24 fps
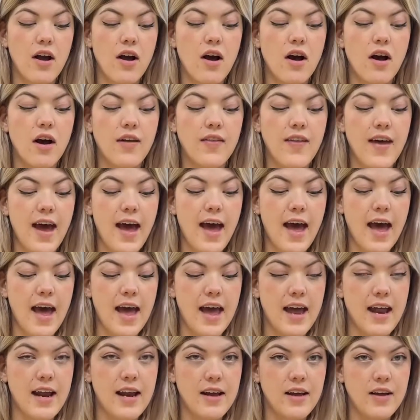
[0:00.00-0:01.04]
on the
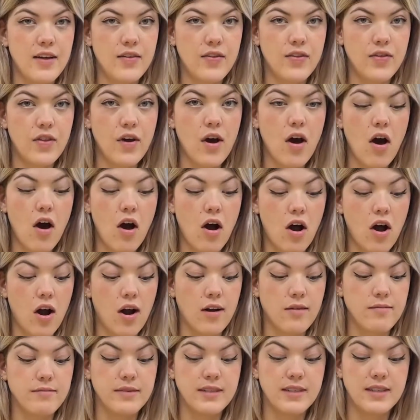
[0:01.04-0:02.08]
head, the
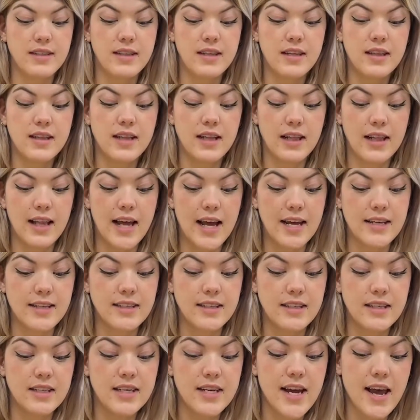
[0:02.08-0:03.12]
arms, the legs,
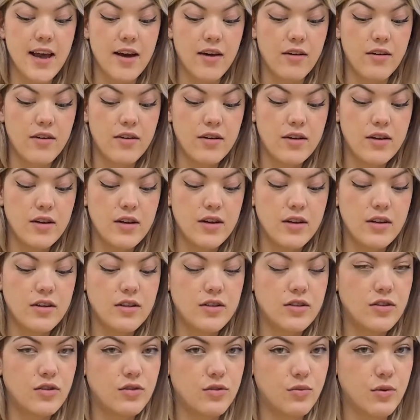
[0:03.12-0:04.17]
and the tail.
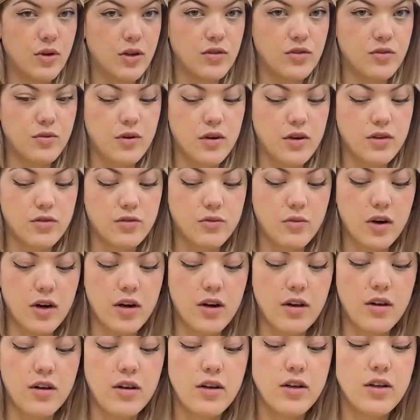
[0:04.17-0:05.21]
Swirl, swirl,
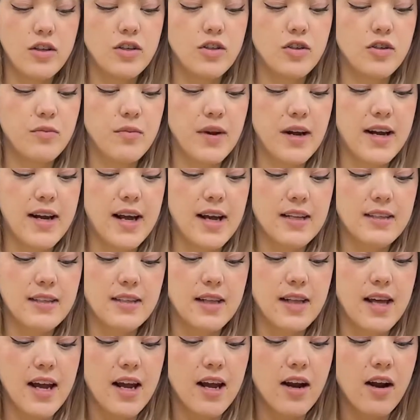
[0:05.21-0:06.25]
swirl, do my next
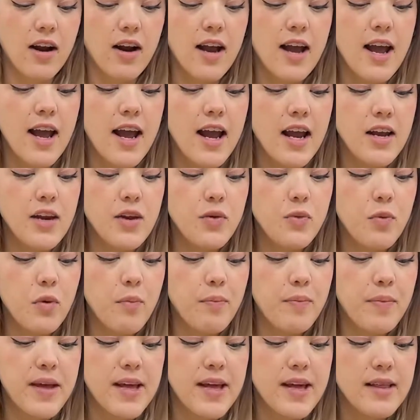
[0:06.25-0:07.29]
layer, and you
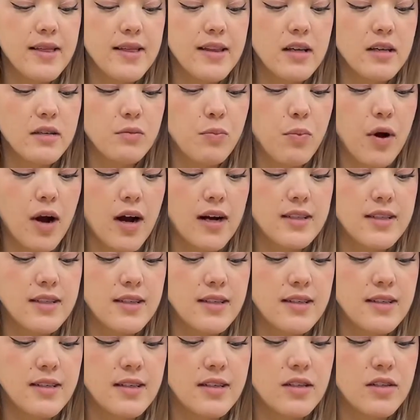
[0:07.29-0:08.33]
repeat this
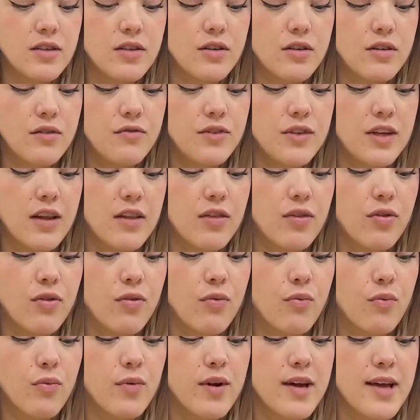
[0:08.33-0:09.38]
process until you've done
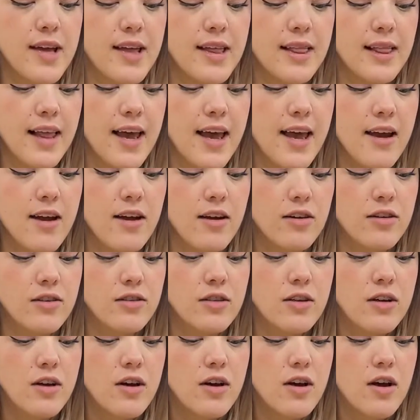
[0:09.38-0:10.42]
3
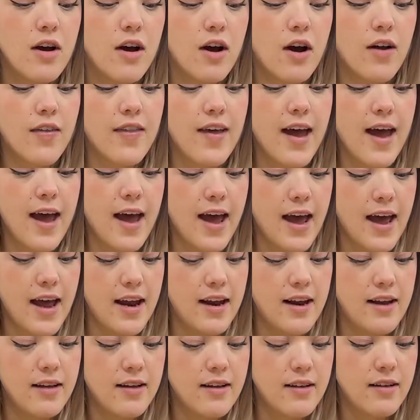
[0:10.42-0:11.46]
layers on the
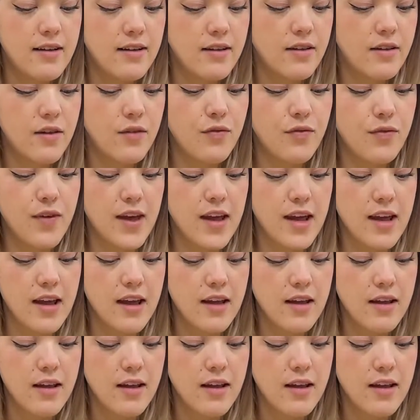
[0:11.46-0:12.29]
head, the feet,